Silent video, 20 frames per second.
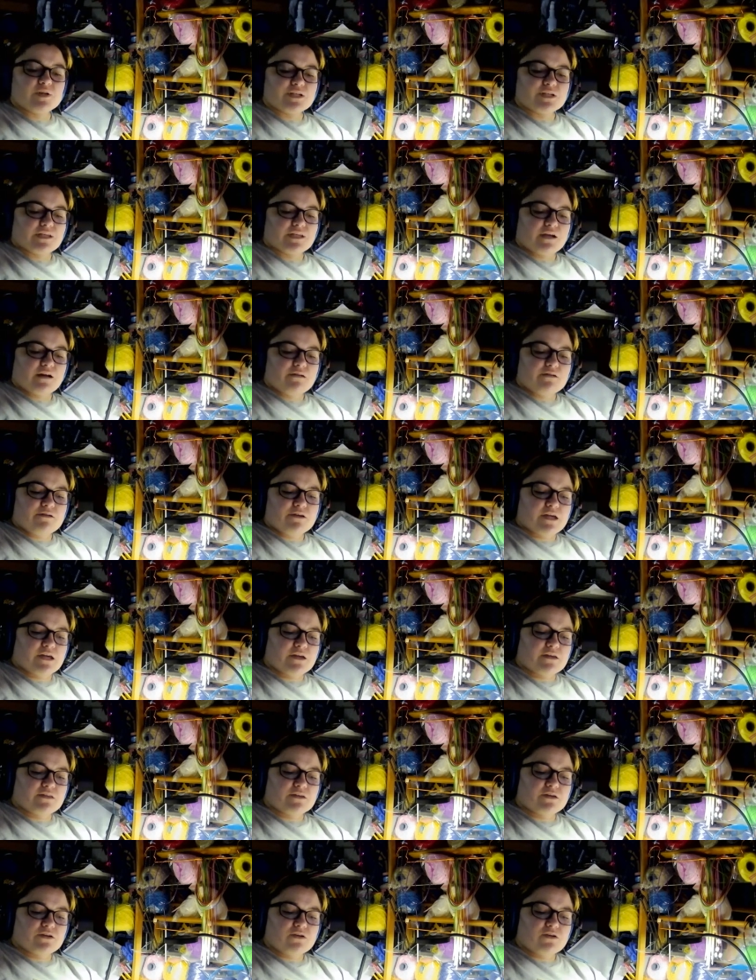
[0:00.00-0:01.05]
But
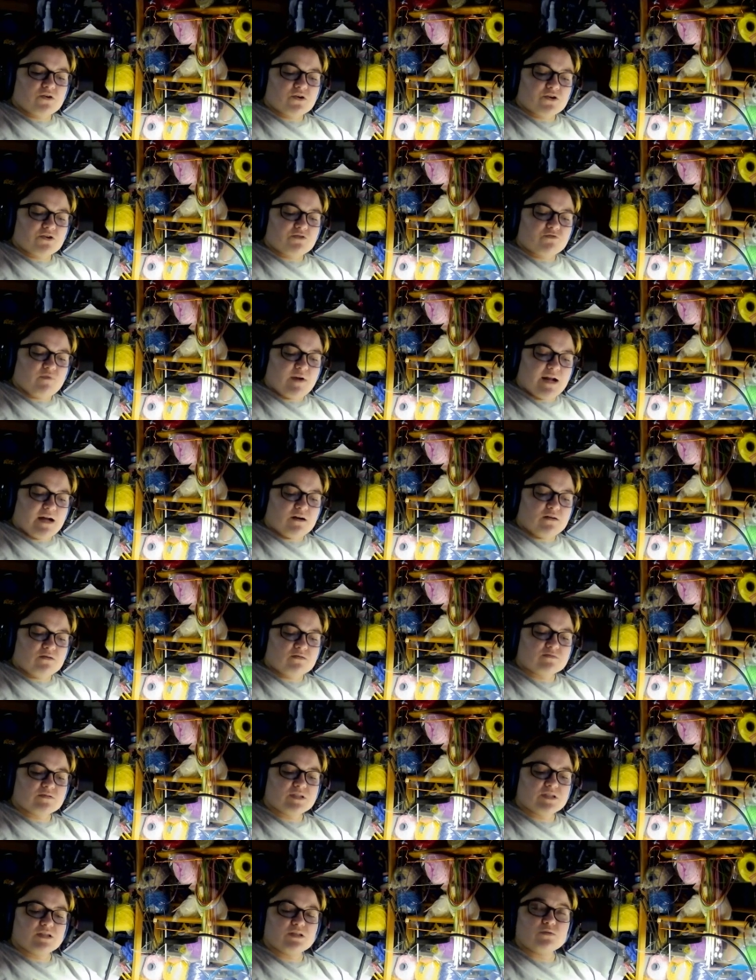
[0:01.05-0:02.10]
carrying the yarn
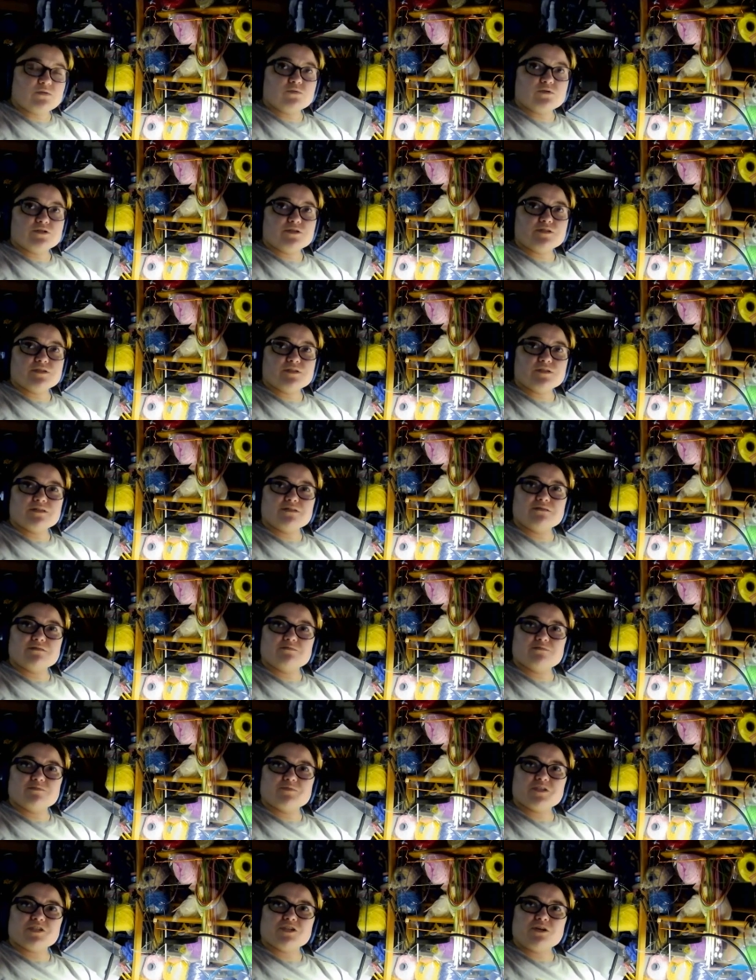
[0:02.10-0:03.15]
around, it was
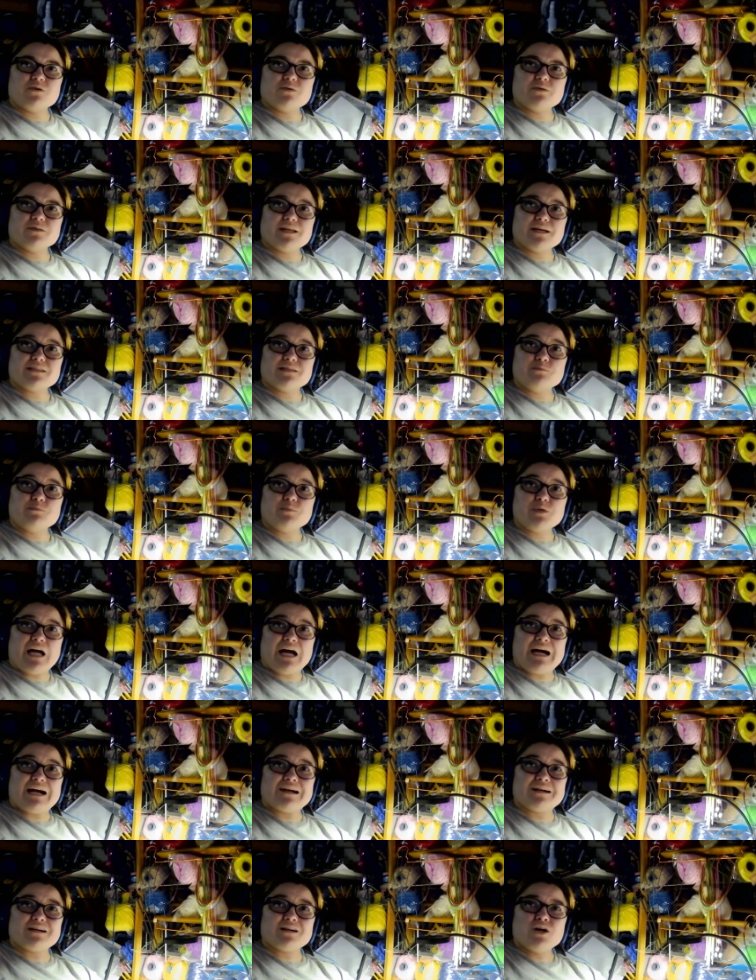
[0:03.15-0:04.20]
like the
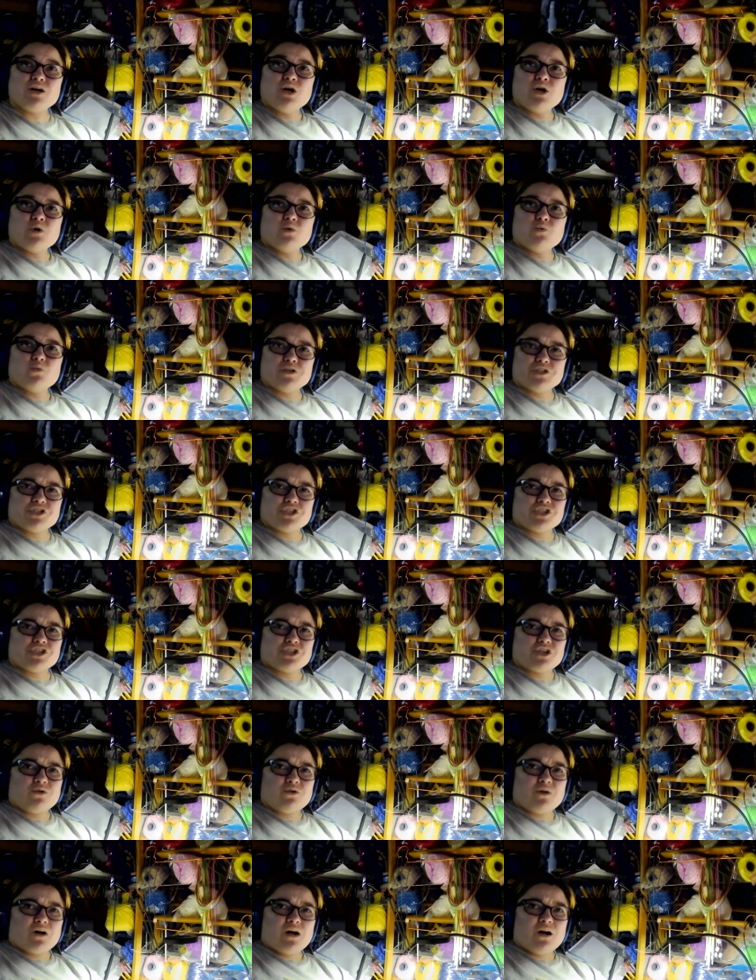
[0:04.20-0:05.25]
black would
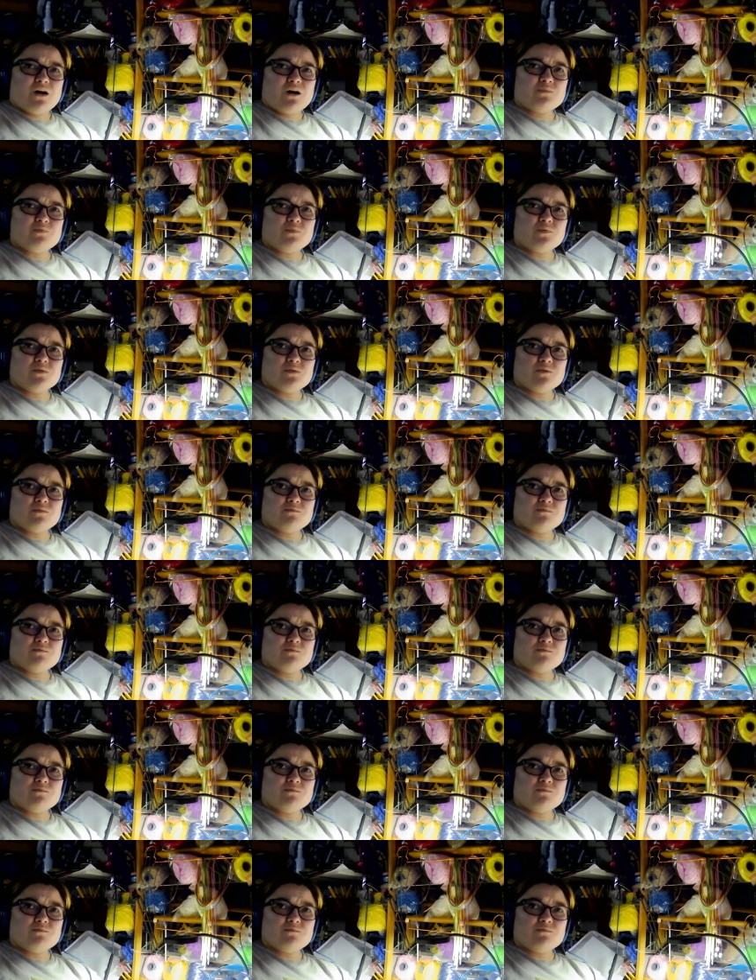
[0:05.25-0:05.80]
show up